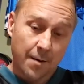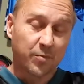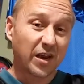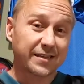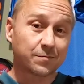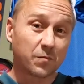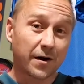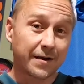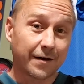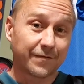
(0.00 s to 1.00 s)
place
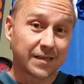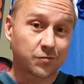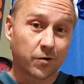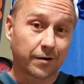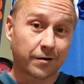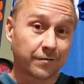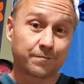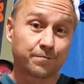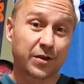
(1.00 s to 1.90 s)
money on this one or